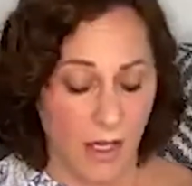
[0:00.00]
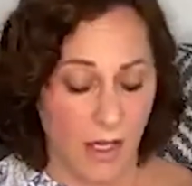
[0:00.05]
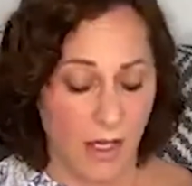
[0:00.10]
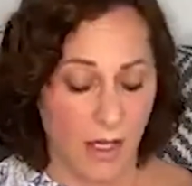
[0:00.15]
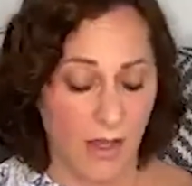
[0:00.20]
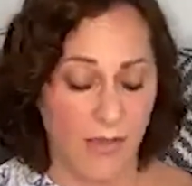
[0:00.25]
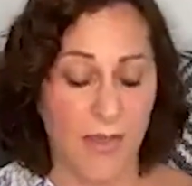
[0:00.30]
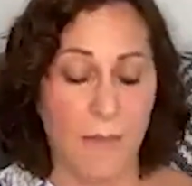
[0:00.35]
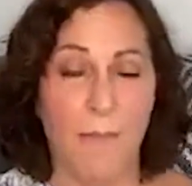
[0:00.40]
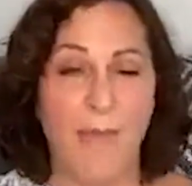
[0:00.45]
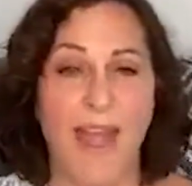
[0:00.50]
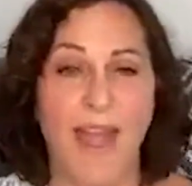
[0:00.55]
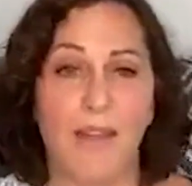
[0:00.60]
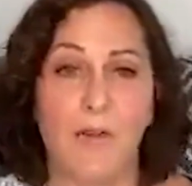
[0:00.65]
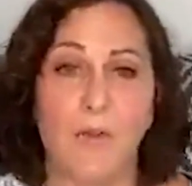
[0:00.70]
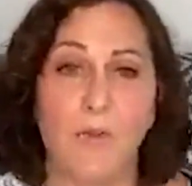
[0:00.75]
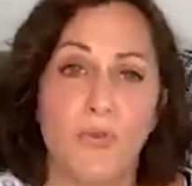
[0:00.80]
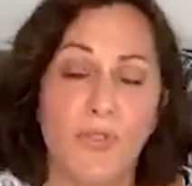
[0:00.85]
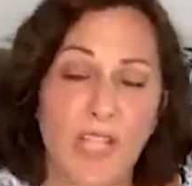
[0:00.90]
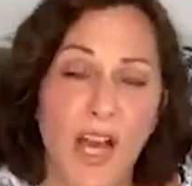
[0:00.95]
the
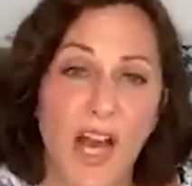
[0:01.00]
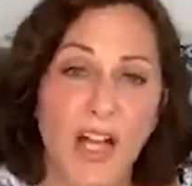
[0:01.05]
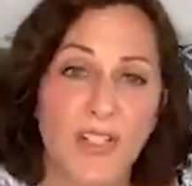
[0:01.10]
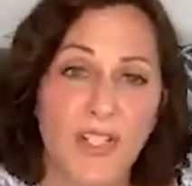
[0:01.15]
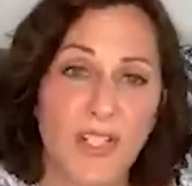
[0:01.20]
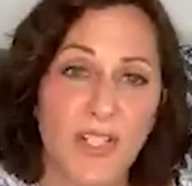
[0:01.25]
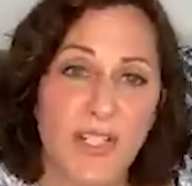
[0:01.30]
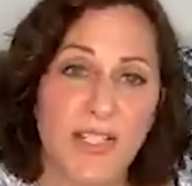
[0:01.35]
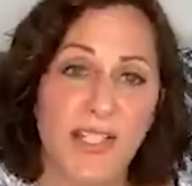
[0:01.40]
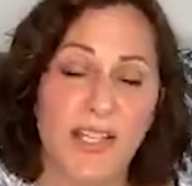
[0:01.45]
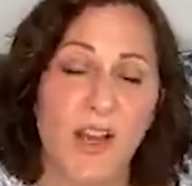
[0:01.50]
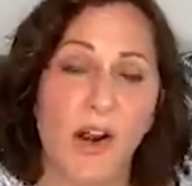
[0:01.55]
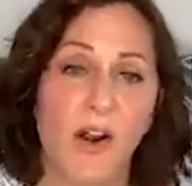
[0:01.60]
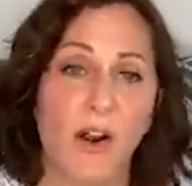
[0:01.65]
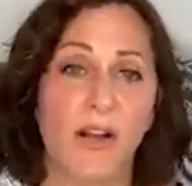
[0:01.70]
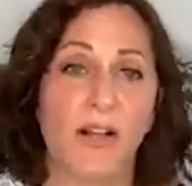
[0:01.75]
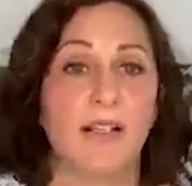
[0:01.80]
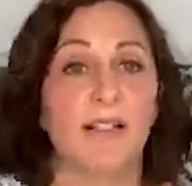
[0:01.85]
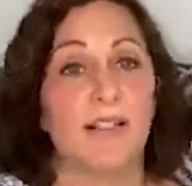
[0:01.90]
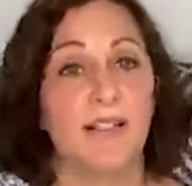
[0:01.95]
man who touched the
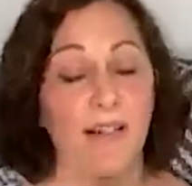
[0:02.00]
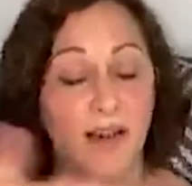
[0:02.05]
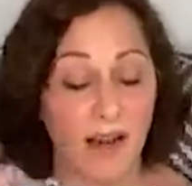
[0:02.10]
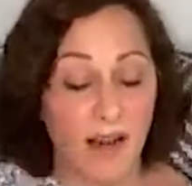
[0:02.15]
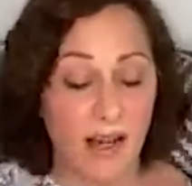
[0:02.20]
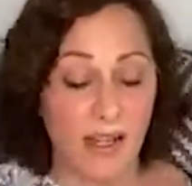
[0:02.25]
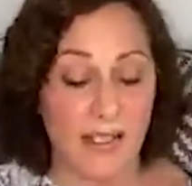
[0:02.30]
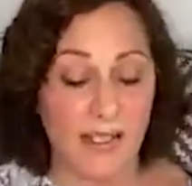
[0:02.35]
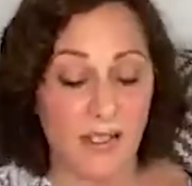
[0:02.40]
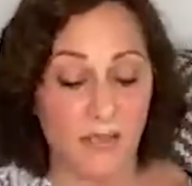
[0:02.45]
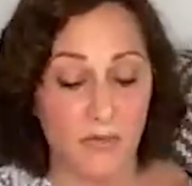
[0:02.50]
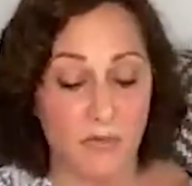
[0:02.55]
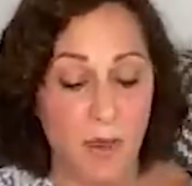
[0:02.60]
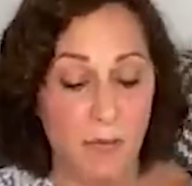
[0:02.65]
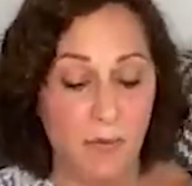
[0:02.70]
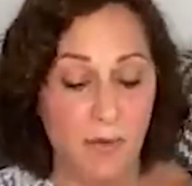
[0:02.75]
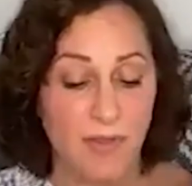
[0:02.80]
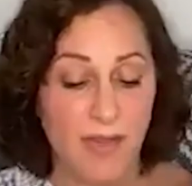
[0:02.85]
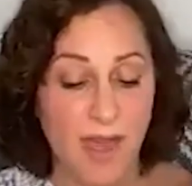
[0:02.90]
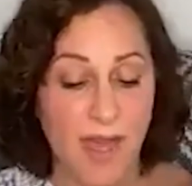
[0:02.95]
ark dies.
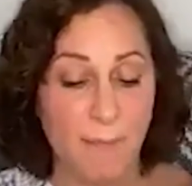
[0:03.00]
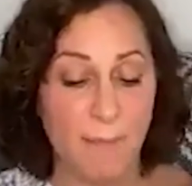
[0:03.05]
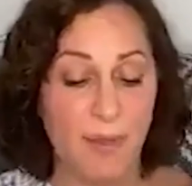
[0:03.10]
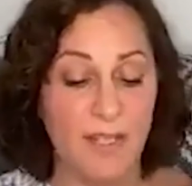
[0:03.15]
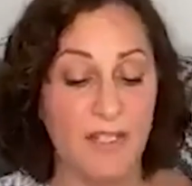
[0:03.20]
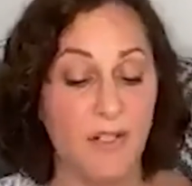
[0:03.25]
Remember that?